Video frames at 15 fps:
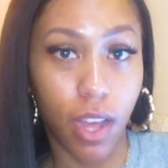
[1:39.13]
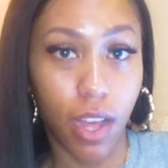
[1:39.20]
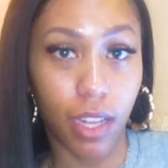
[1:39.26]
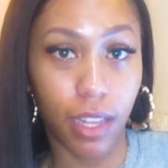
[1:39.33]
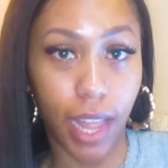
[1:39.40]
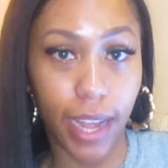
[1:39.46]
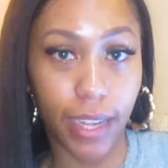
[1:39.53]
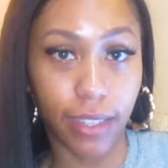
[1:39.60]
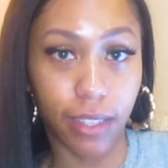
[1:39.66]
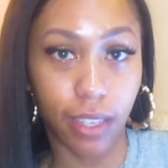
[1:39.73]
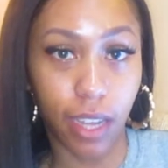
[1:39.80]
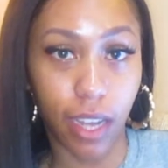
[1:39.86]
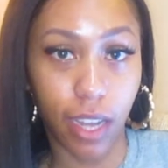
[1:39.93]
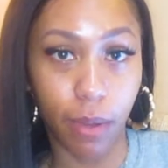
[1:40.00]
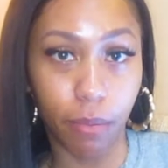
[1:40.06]
lights
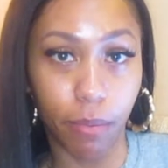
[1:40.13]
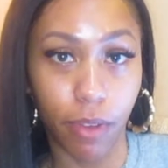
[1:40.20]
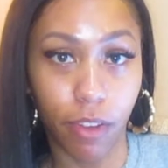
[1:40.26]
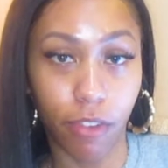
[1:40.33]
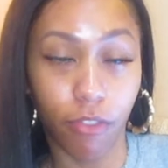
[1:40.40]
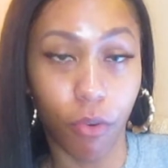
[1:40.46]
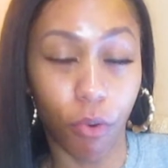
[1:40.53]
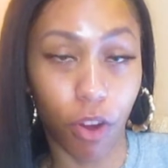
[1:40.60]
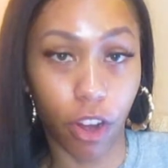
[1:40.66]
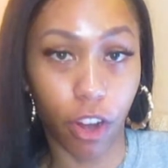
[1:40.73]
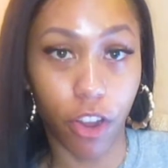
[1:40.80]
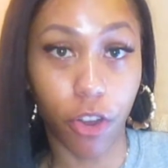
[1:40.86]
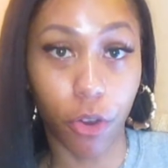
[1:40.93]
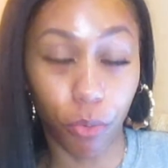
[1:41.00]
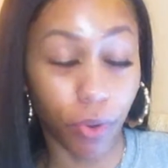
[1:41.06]
up for
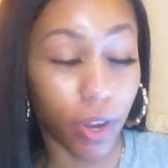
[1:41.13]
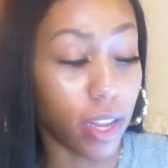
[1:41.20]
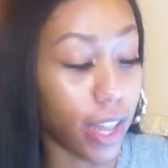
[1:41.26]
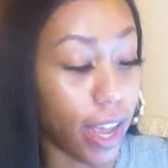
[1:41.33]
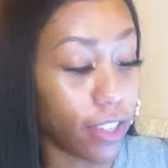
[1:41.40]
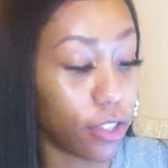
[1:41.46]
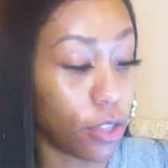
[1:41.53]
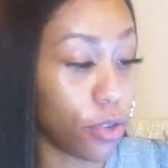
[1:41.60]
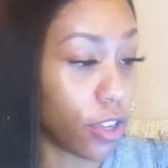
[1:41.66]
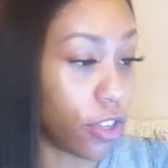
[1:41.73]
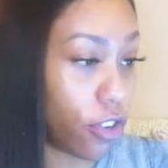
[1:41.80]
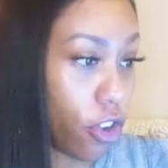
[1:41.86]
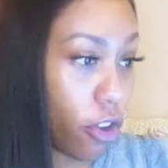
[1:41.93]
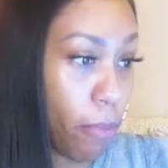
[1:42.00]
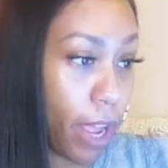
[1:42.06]
your ring light, so you can do
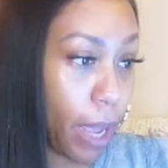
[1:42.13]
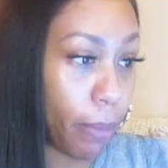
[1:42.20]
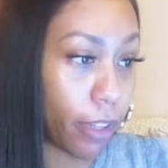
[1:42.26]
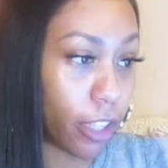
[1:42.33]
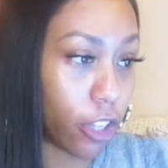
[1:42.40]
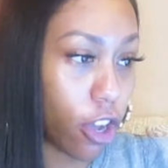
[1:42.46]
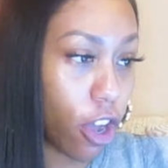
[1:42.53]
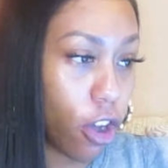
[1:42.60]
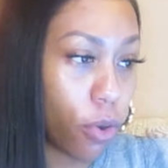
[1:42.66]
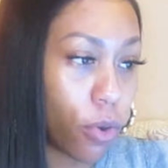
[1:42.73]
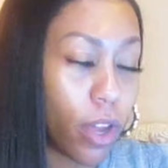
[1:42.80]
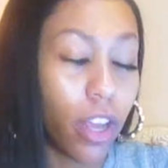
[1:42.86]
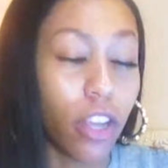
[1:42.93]
your makeup on the go.